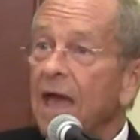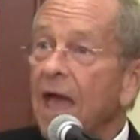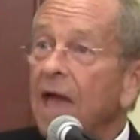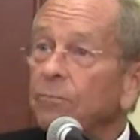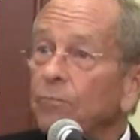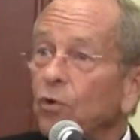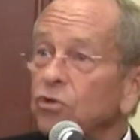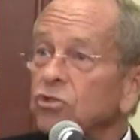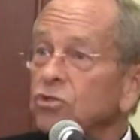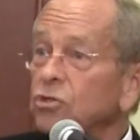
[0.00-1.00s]
and
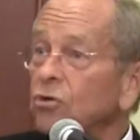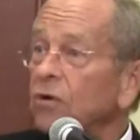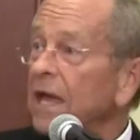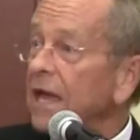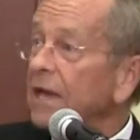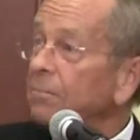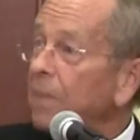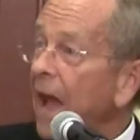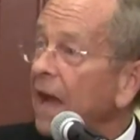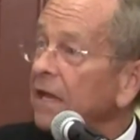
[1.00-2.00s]
mushed your head
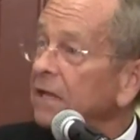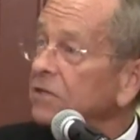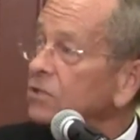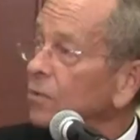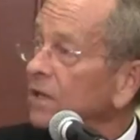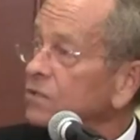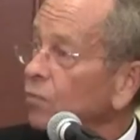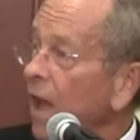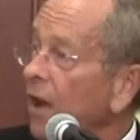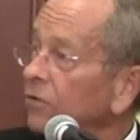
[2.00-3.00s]
back into as
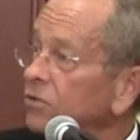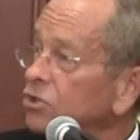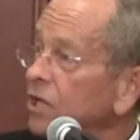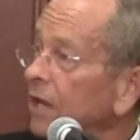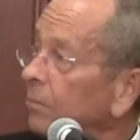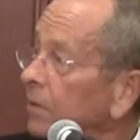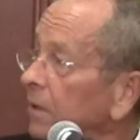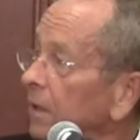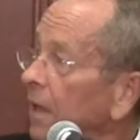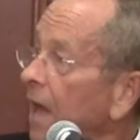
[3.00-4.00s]
round a shape
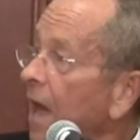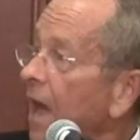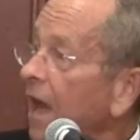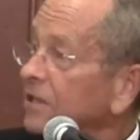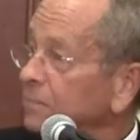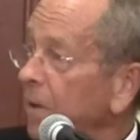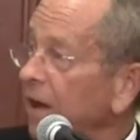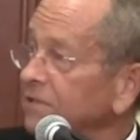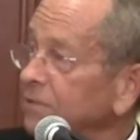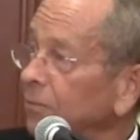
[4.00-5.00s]
as
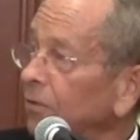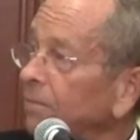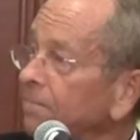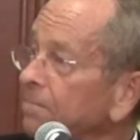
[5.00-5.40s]
possible.